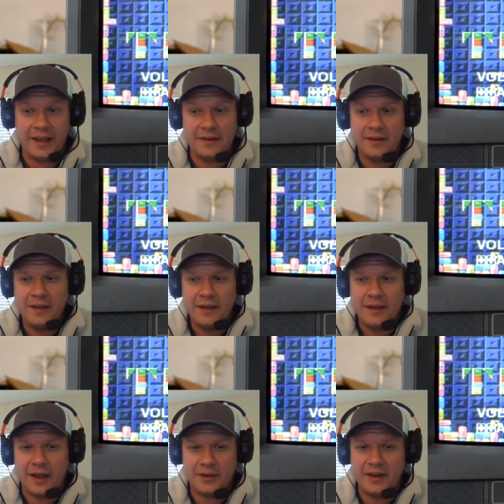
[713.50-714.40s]
it
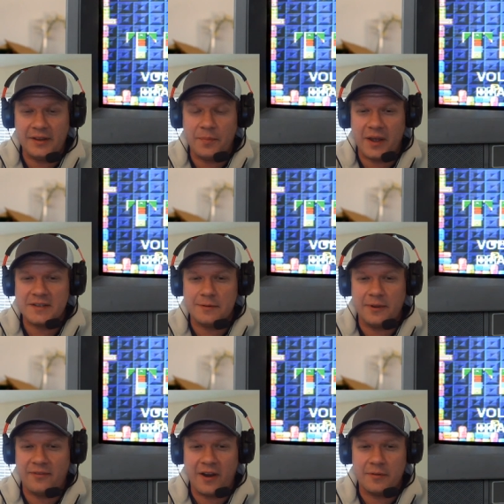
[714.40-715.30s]
uh, you need the buttons to
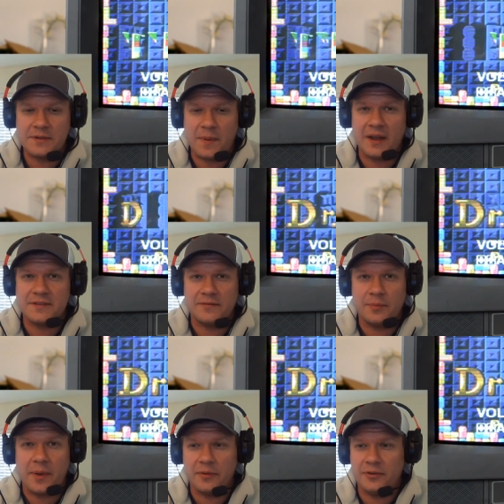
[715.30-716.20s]
be very responsive
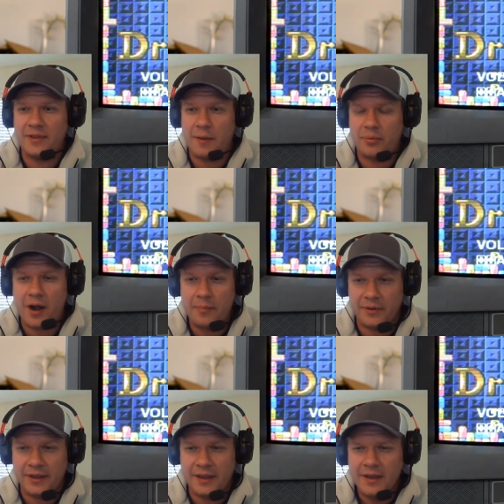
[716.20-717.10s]
to be able to do that
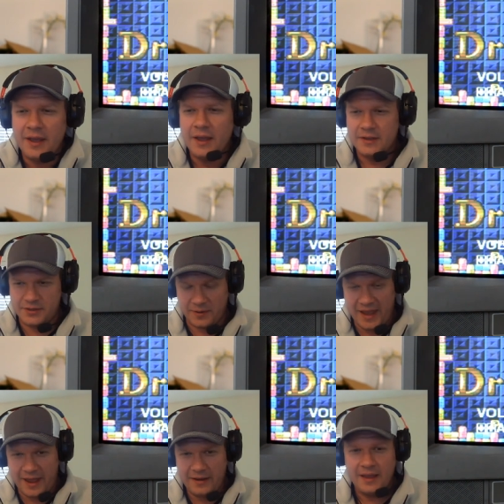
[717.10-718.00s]
properly so
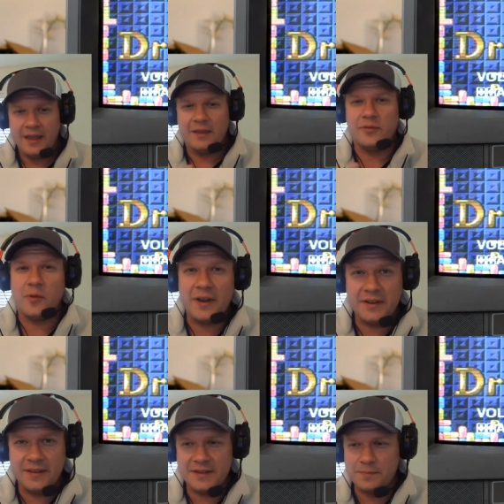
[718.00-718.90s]
again, if you run
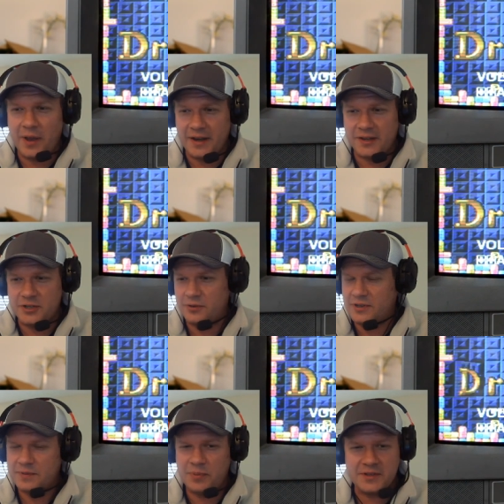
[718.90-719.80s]
into this button issue,
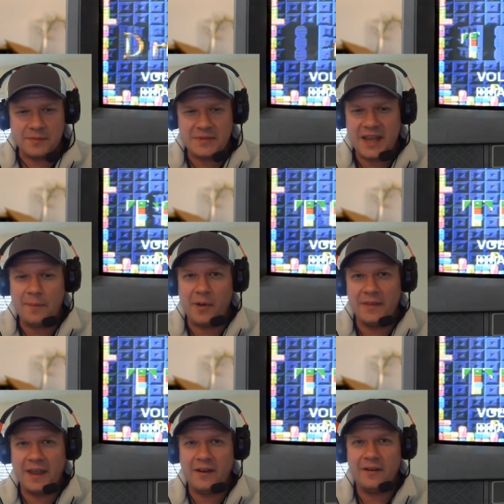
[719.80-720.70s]
just put some tape
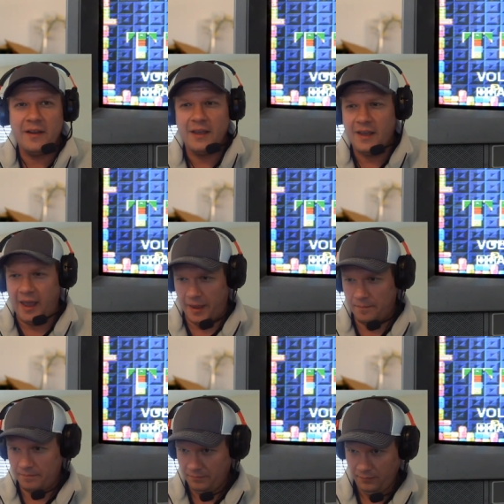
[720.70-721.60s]
on there
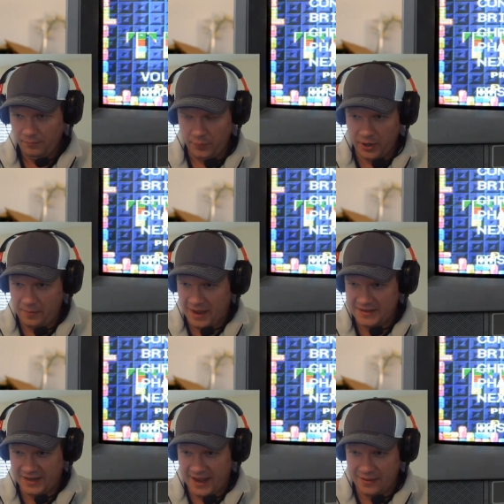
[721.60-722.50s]
and put it back
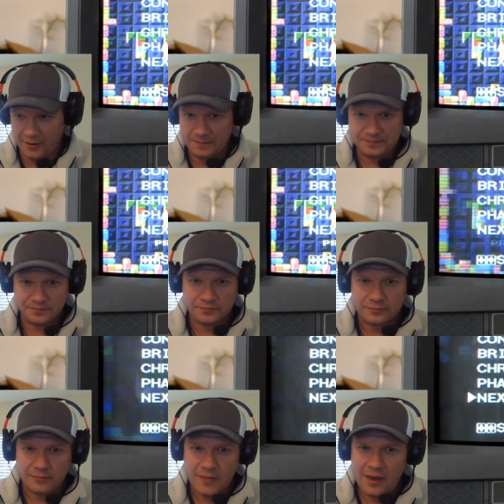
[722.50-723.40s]
together
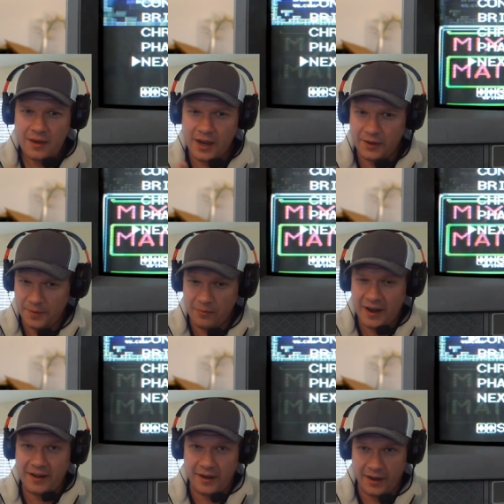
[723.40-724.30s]
and you'll be ready to